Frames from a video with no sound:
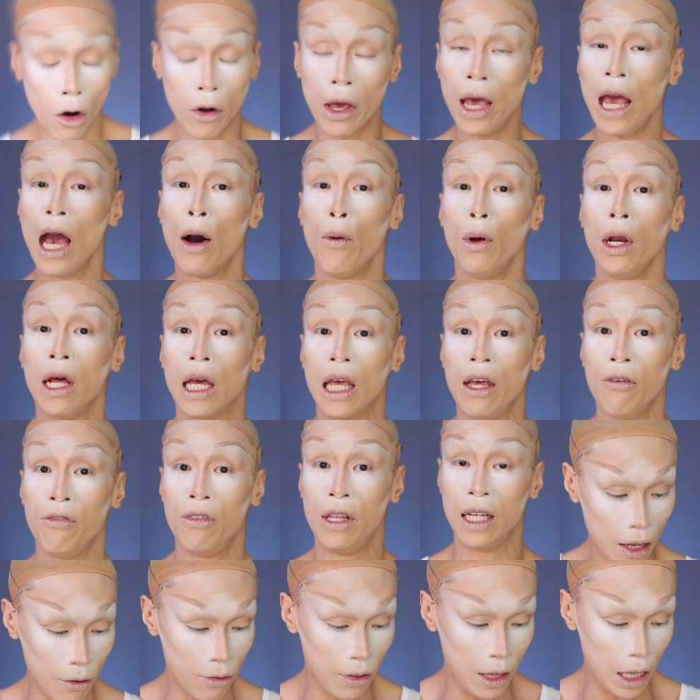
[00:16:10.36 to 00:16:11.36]
Okay, I want to
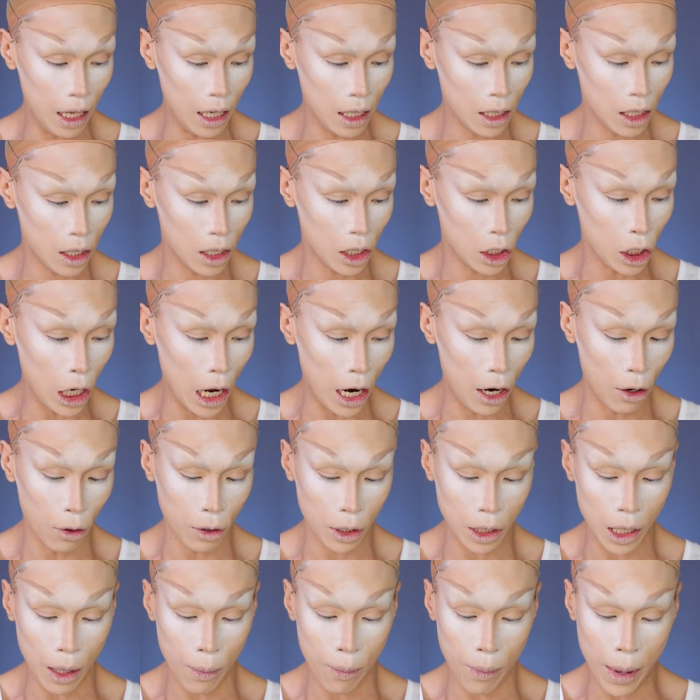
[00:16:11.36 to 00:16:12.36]
give these
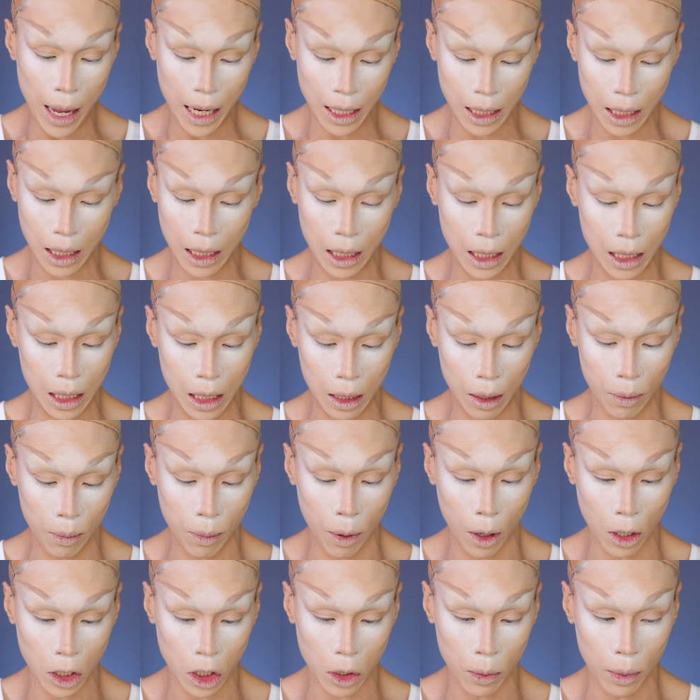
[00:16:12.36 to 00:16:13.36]
shadows the best
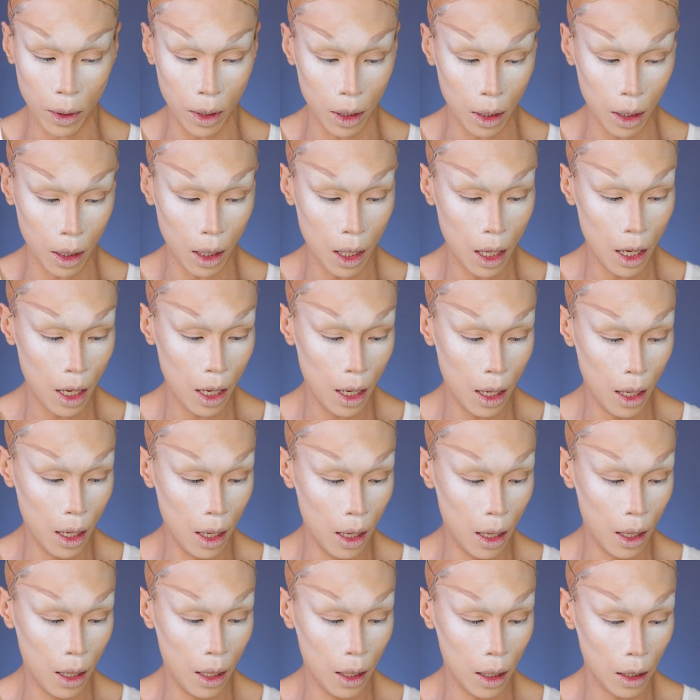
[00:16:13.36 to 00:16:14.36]
possible
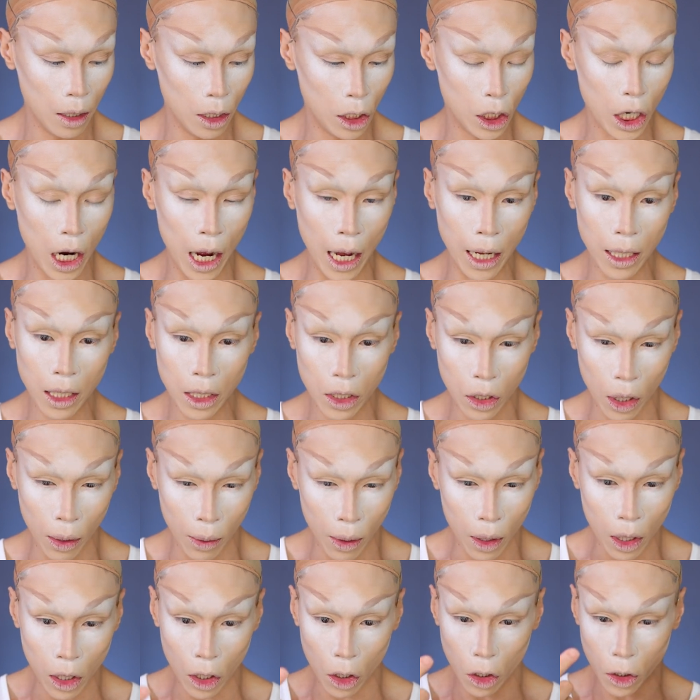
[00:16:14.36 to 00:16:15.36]
chance, so
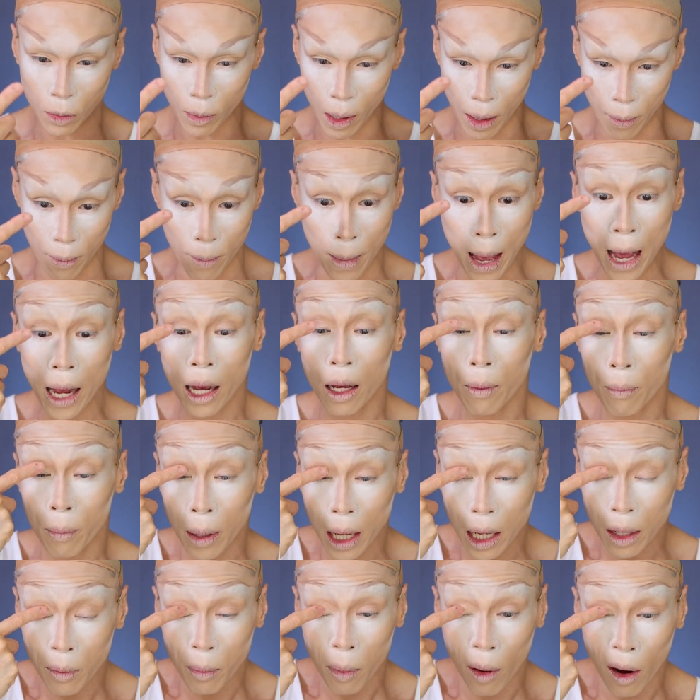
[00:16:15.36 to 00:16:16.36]
I'm going to use my MAC
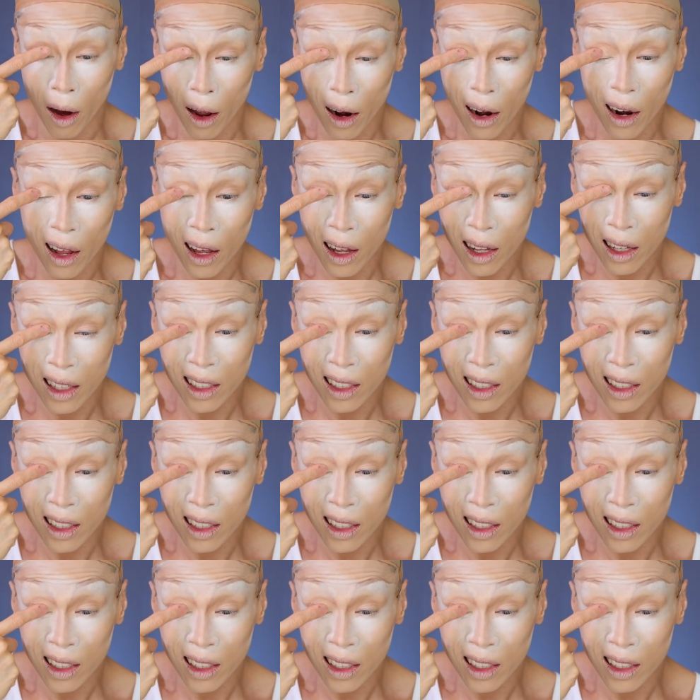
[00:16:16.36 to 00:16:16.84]
paint pot.